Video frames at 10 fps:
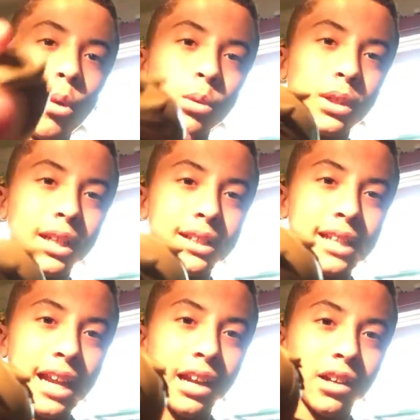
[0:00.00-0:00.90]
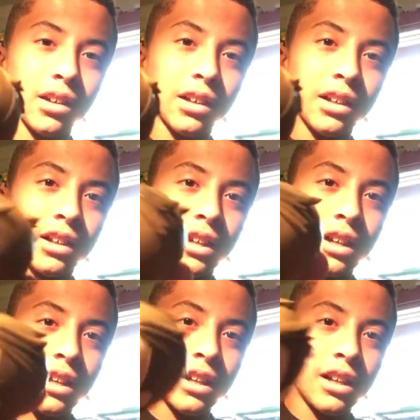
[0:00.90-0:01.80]
Well, look at his hair.
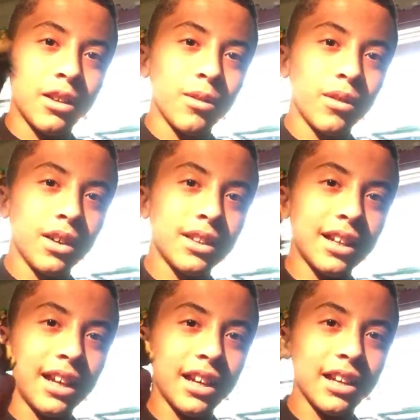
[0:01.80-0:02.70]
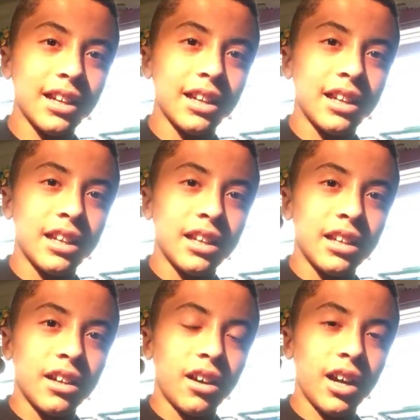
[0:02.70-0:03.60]
What the heck?
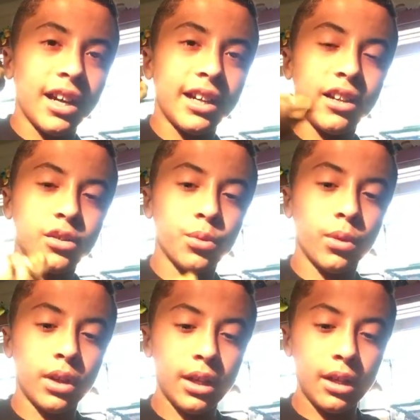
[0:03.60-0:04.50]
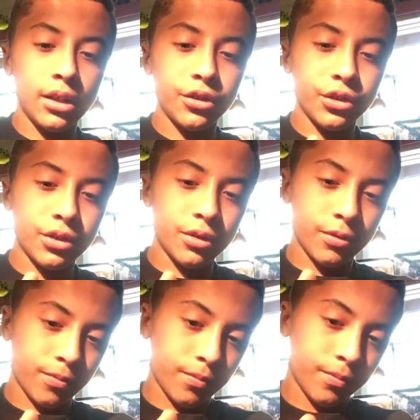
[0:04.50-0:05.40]
All right, here's one. You just
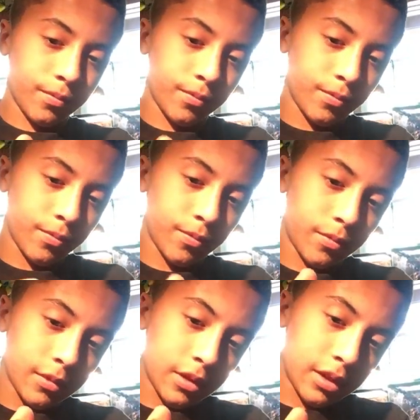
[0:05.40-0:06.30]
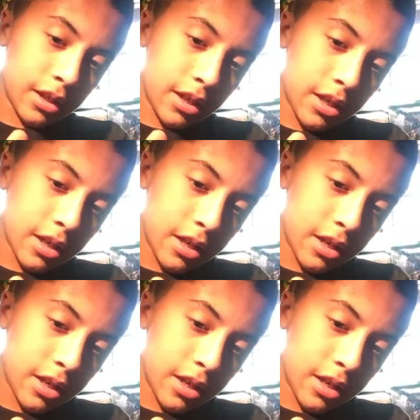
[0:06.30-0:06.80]
let's see.